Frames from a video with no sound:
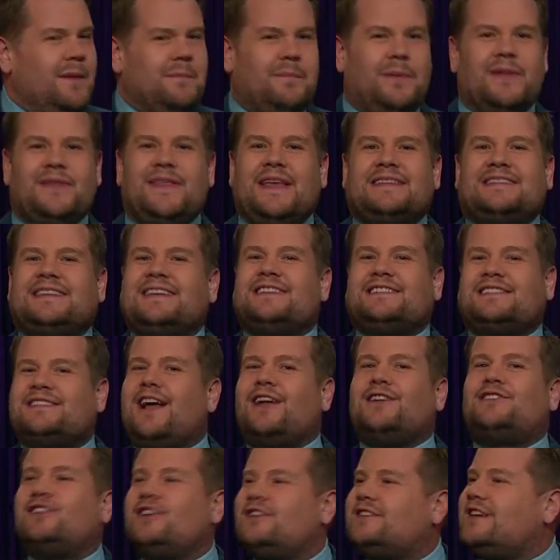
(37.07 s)
But this is
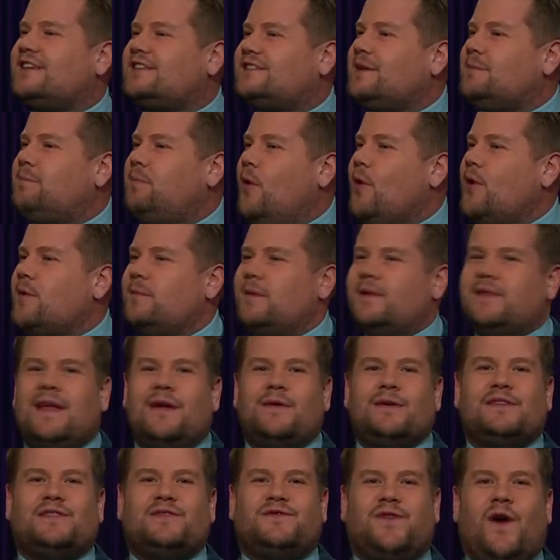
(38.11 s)
such a disappointment.
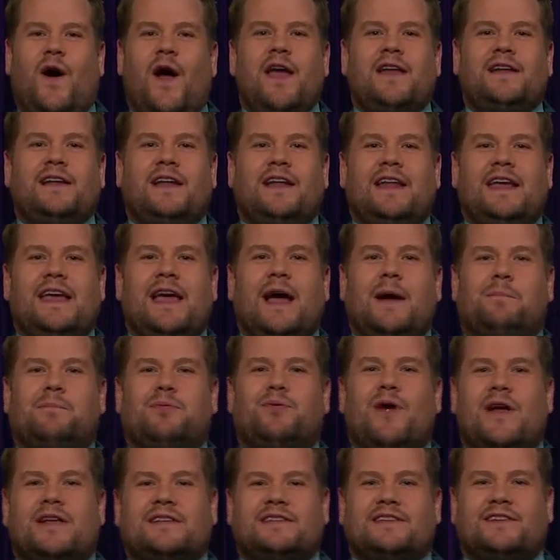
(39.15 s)
There is finally a
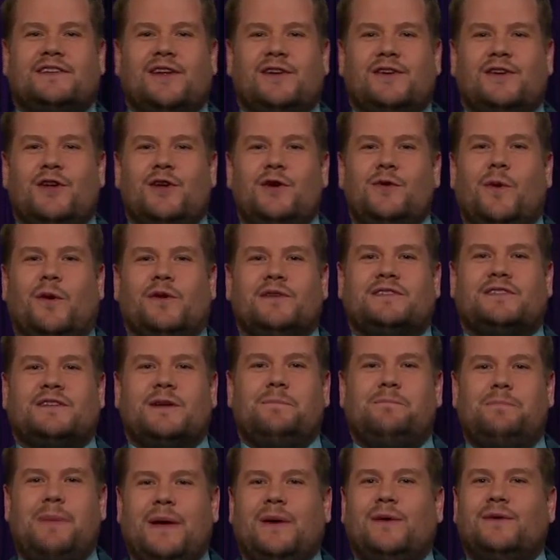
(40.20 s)
president who wants to
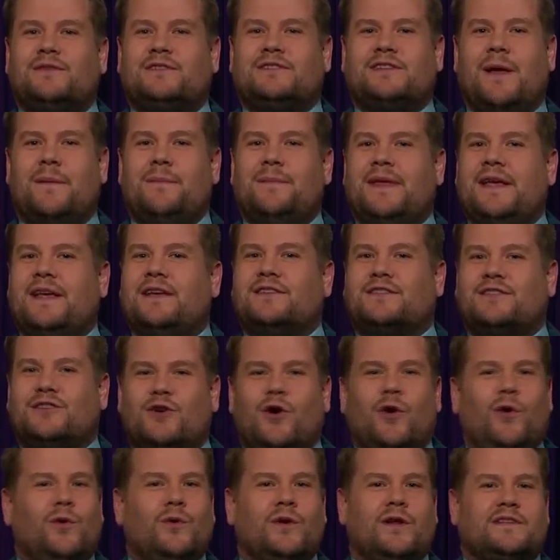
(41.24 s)
build something as
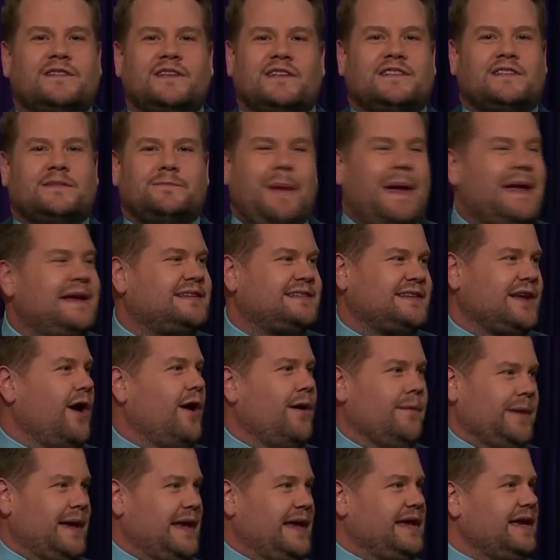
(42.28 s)
cool as a space
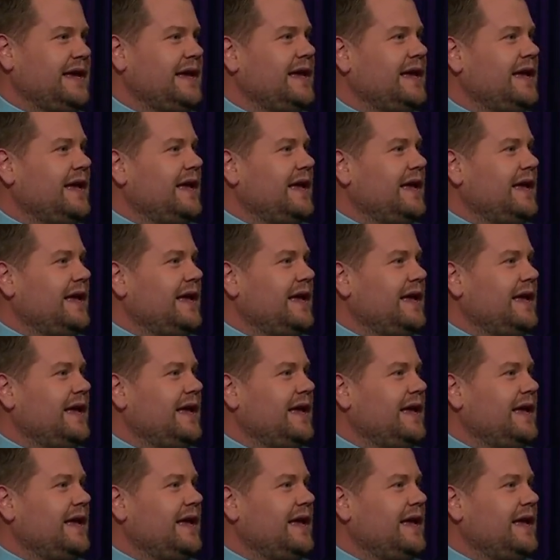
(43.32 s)
army,